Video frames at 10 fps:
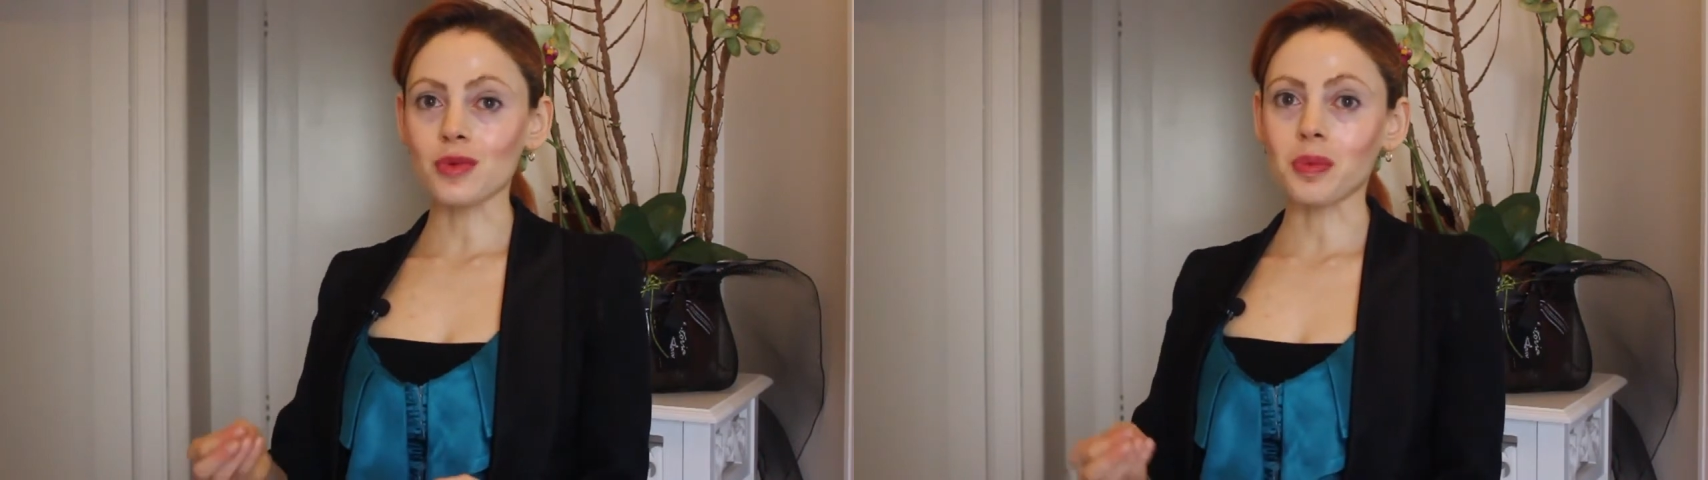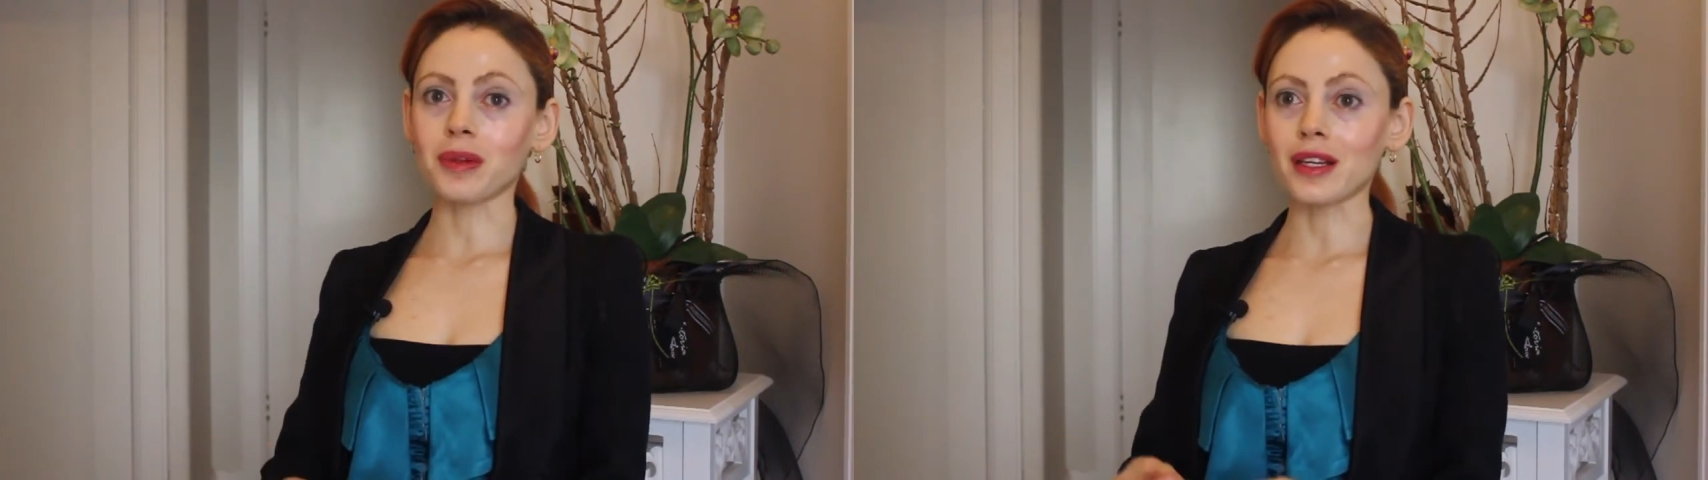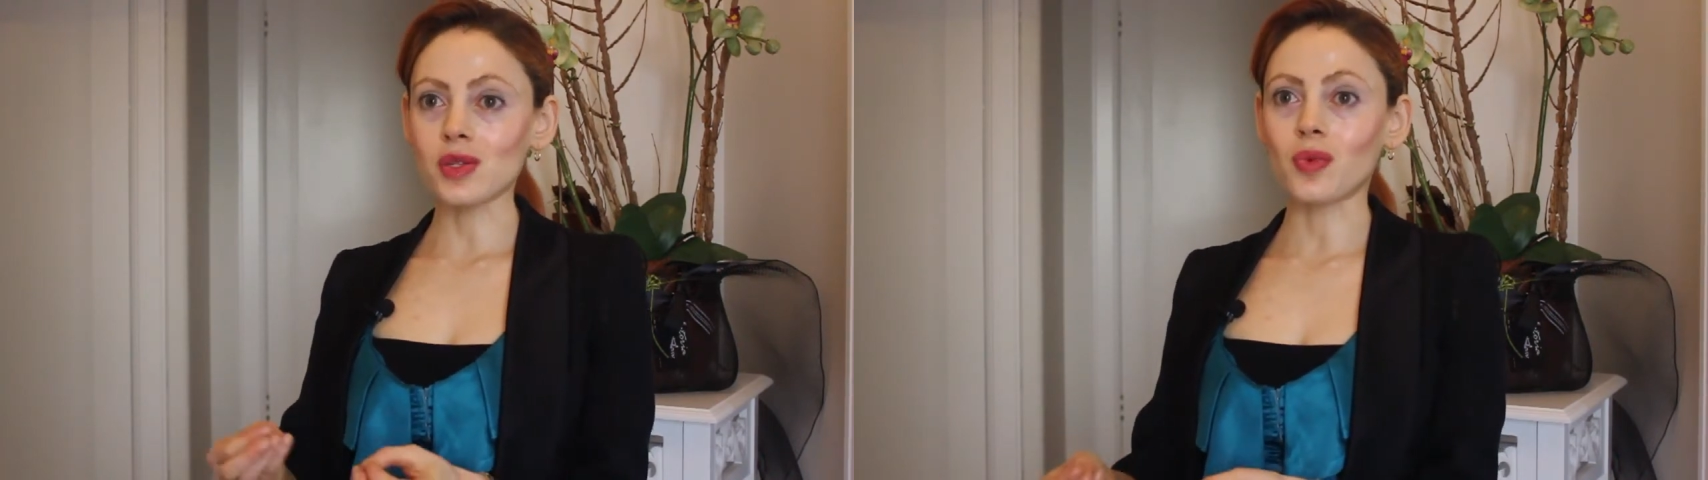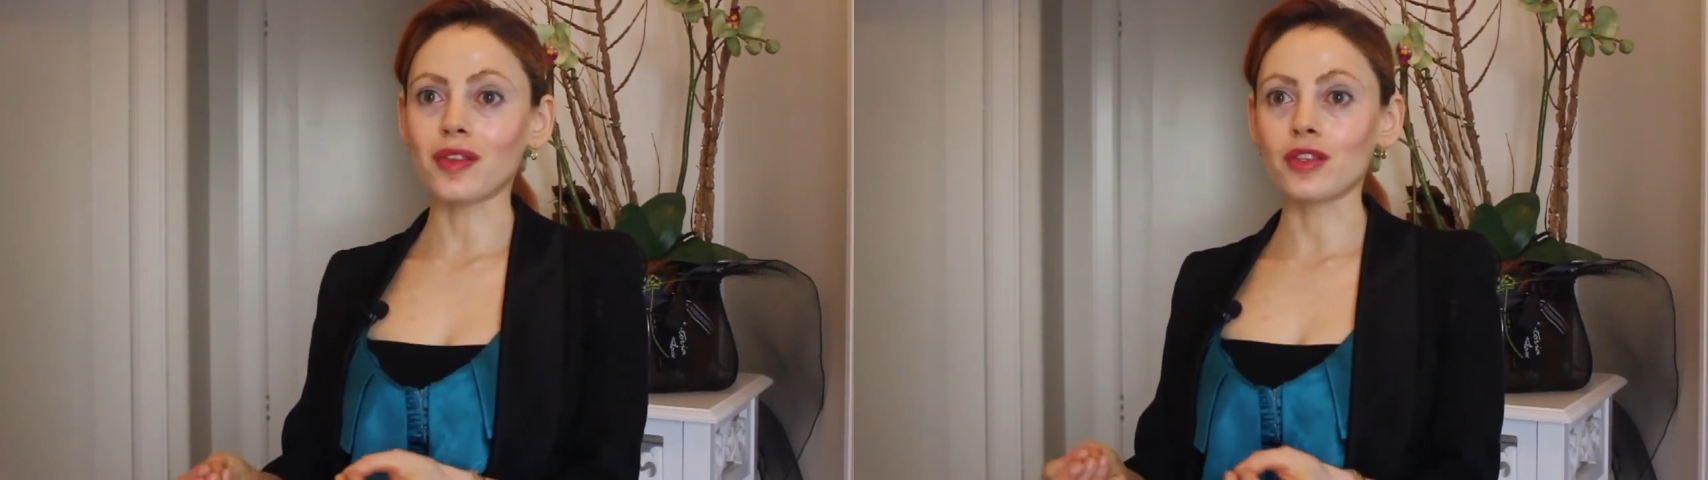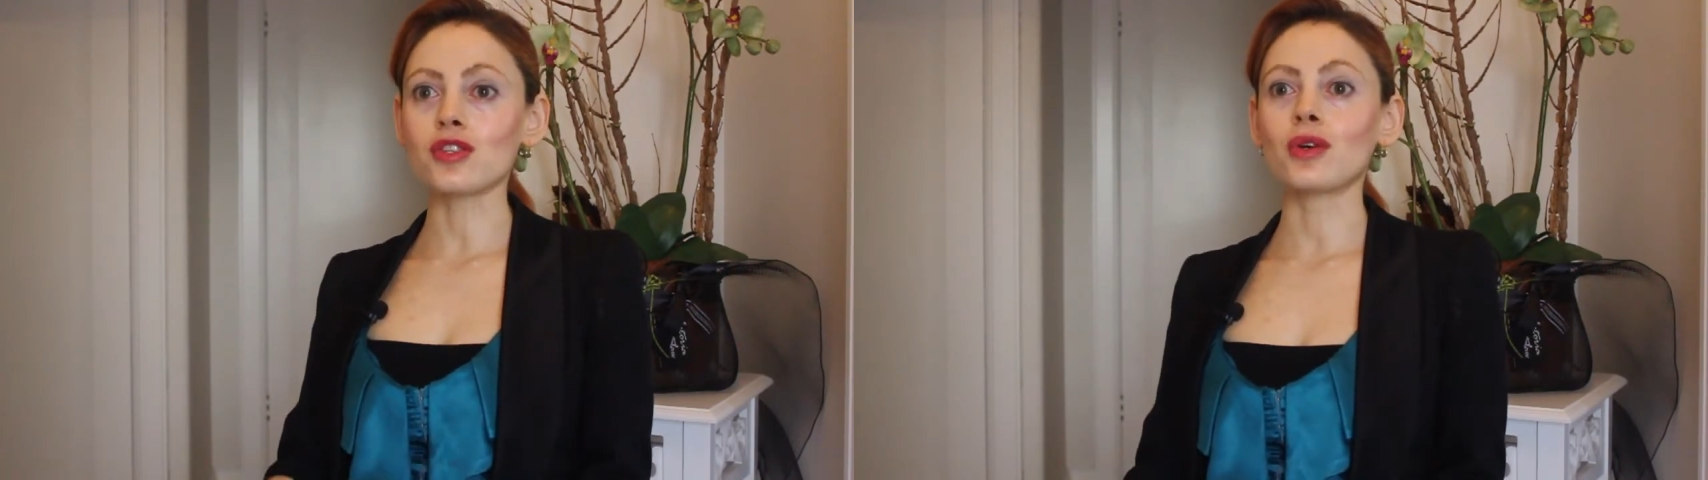replaced
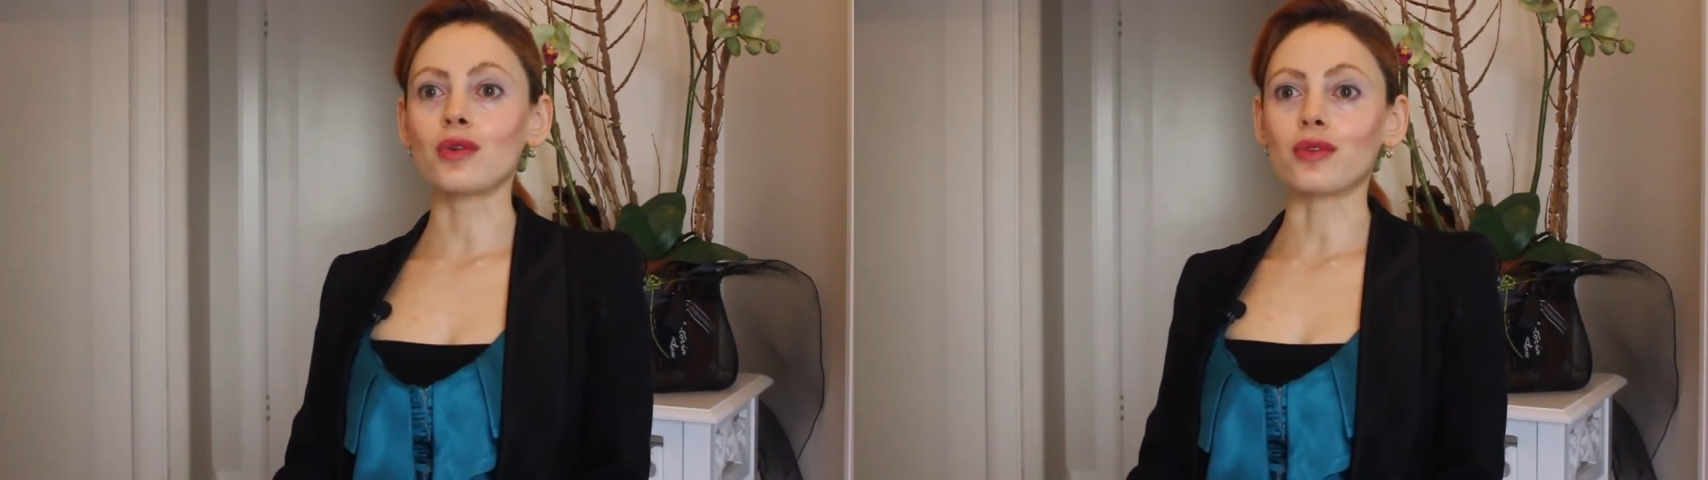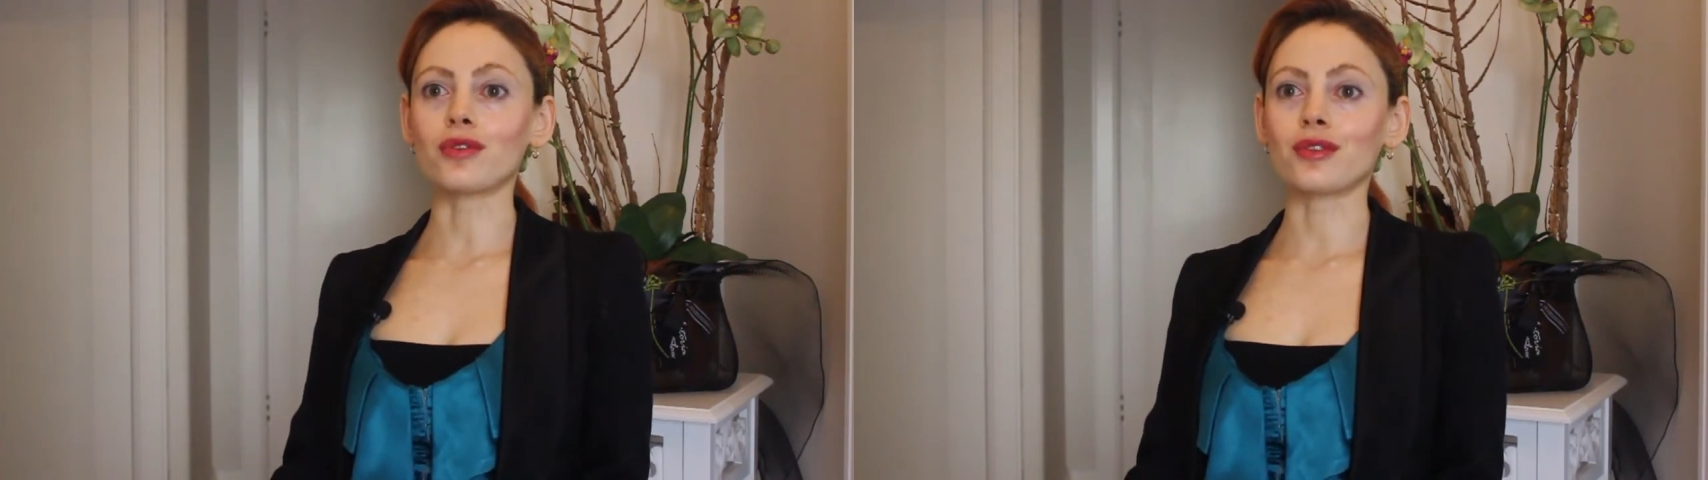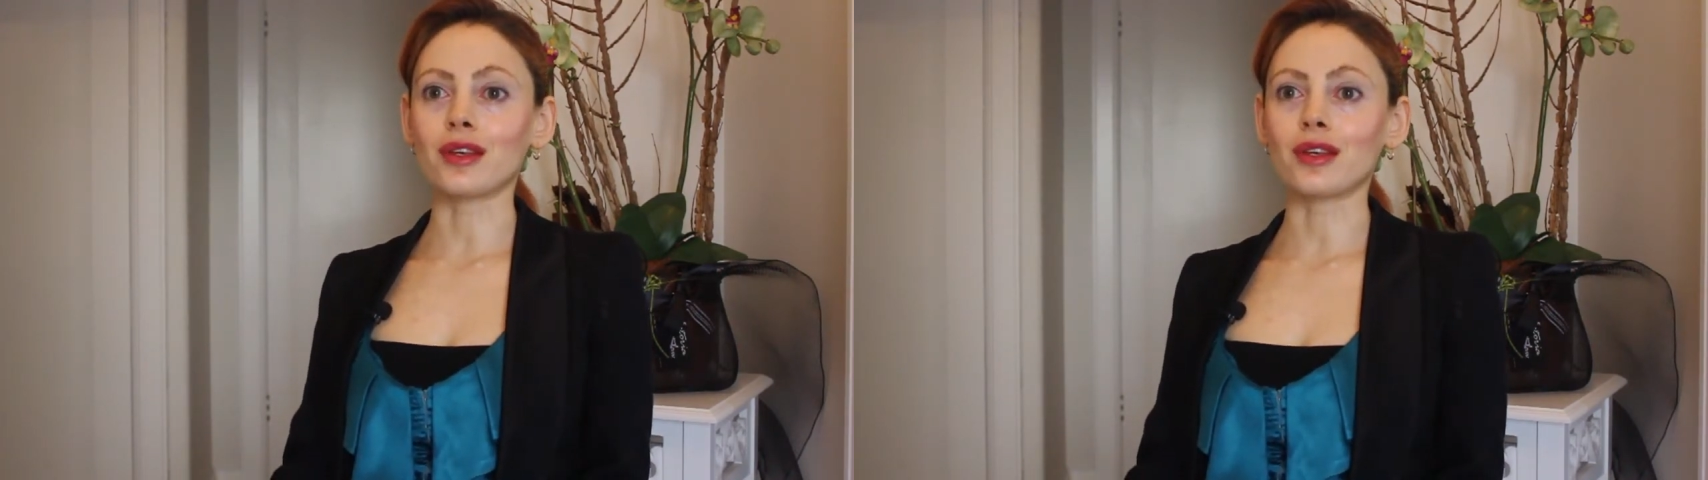with a tooth,